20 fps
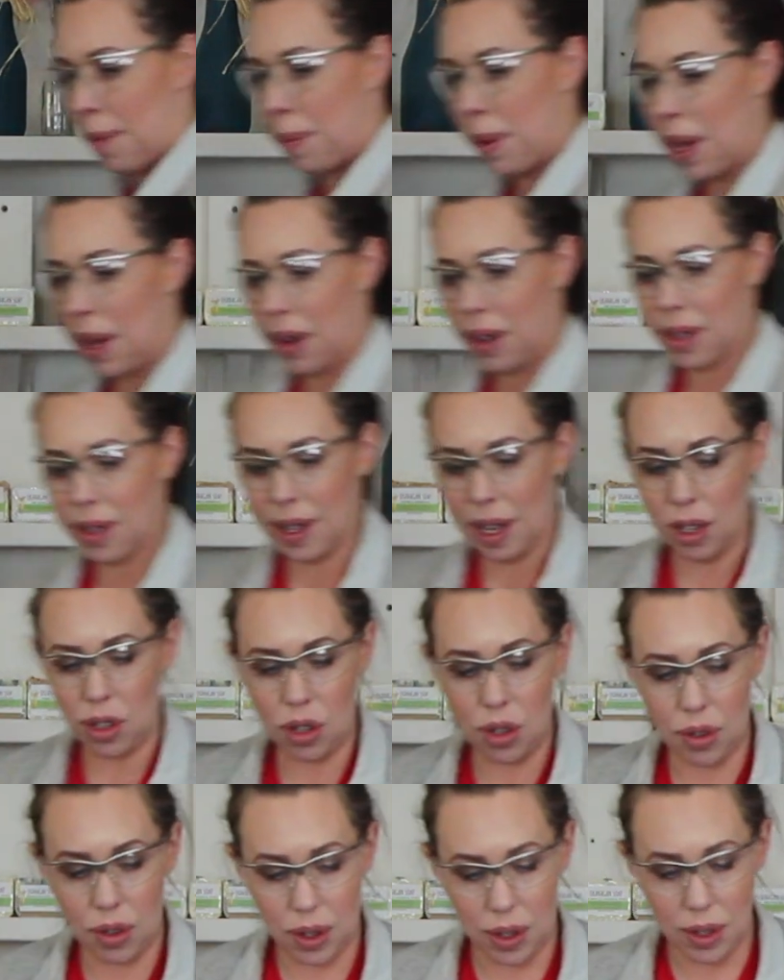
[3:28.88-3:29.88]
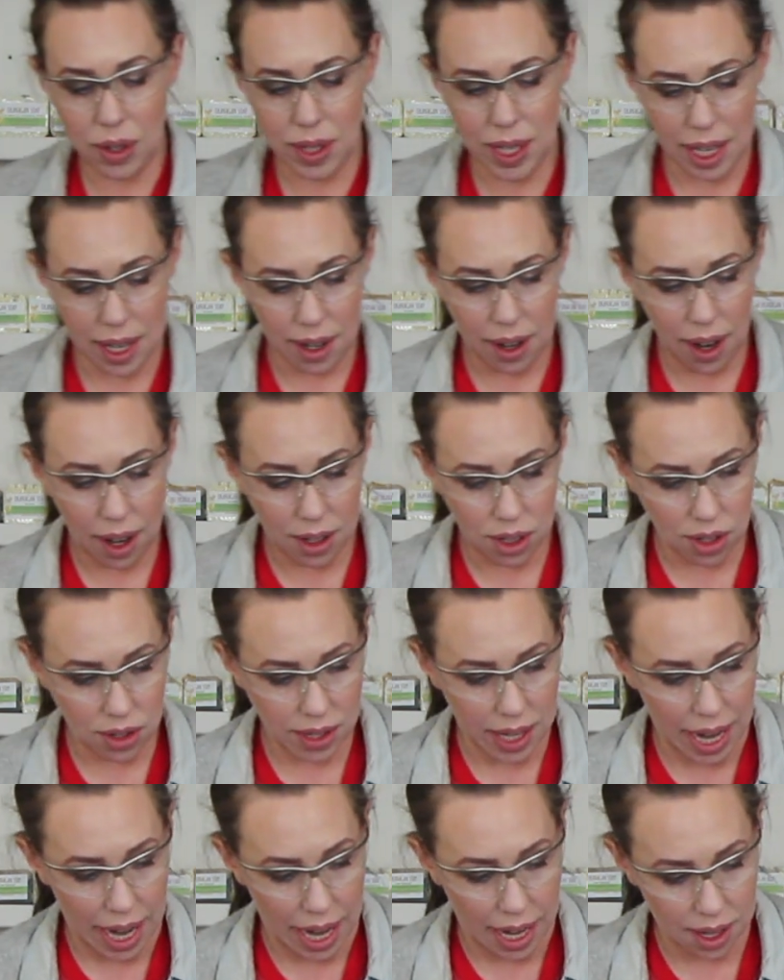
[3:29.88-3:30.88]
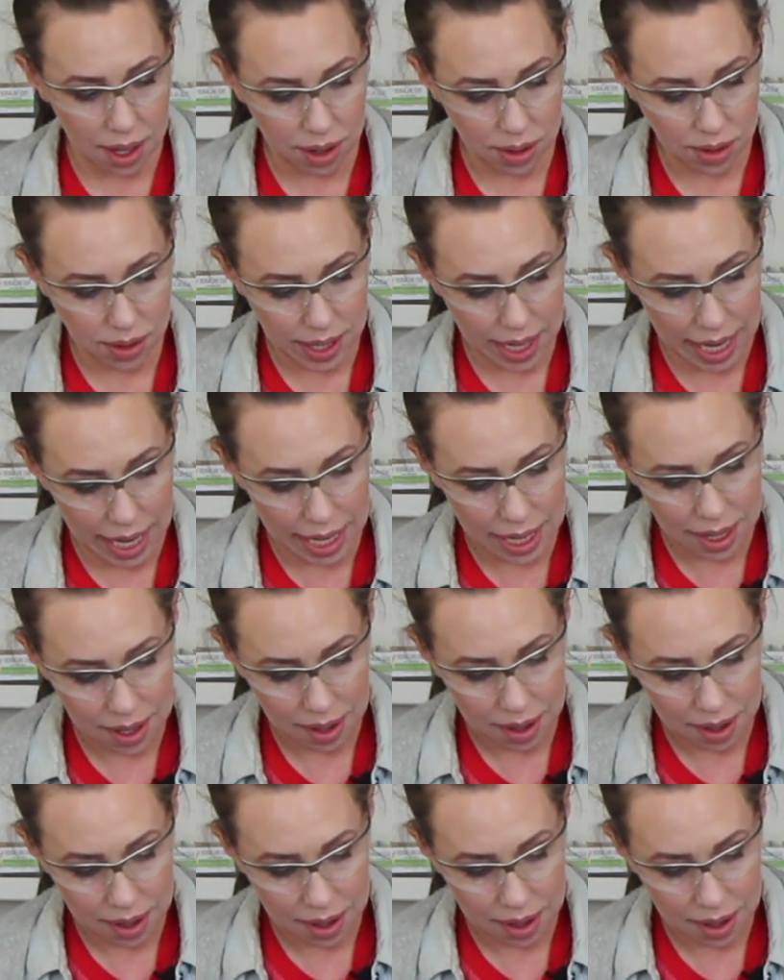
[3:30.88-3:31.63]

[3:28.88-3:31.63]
pure essential oils here. I'll just add those in.